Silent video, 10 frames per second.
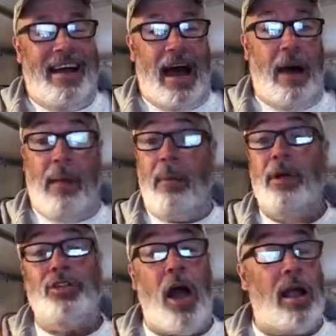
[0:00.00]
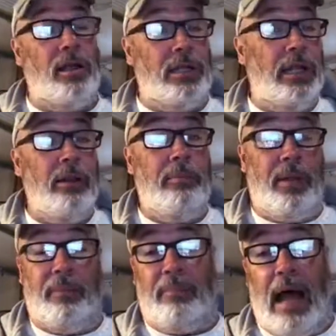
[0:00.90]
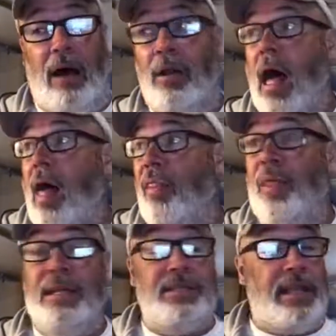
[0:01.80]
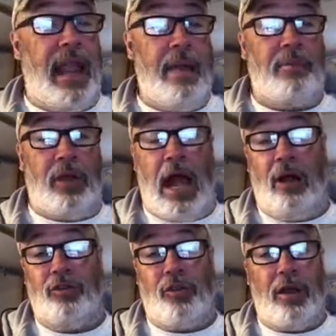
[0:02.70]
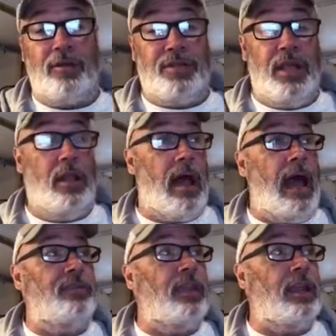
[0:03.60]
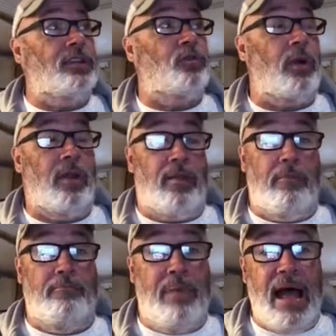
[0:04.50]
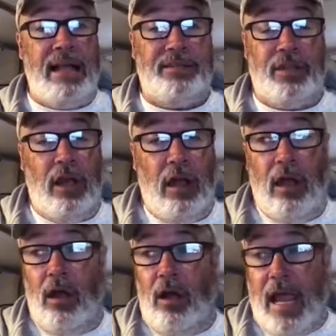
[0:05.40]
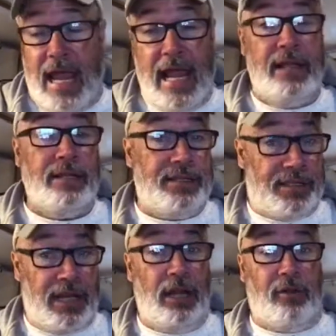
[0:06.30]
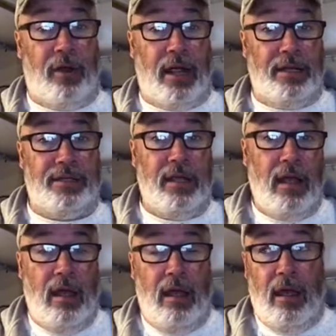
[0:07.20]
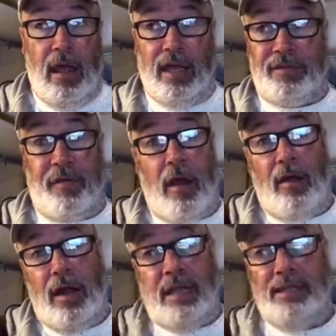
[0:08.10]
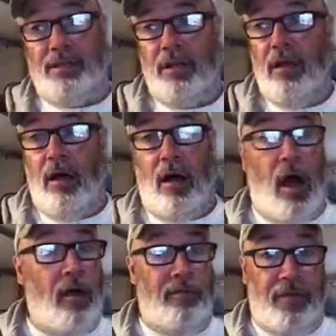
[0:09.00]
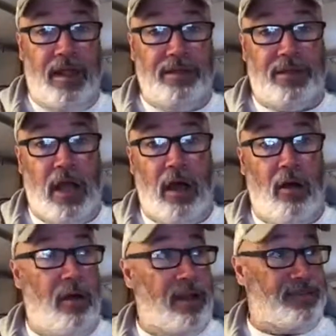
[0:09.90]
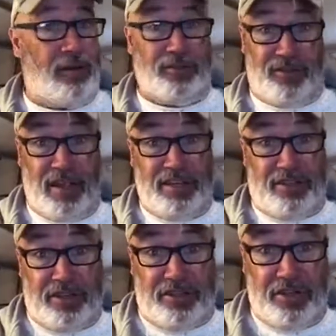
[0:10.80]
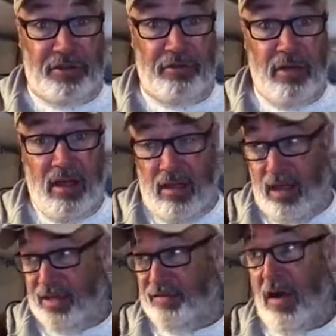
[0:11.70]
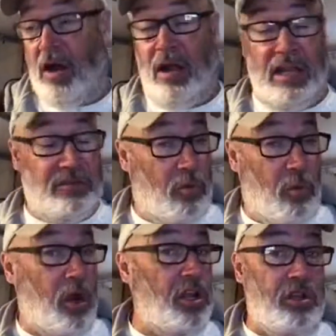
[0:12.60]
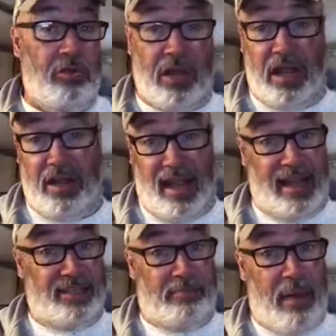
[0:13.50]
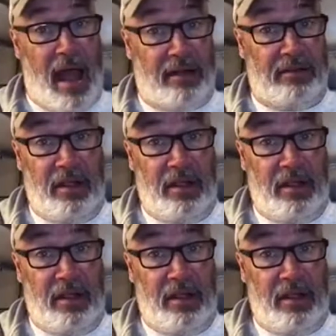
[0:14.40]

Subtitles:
I'm going to talk a little bit about this campground, Trader's Hill. I think it's one of the best hidden secrets as far as RVs go, as far as things to do, as far as what you can expect.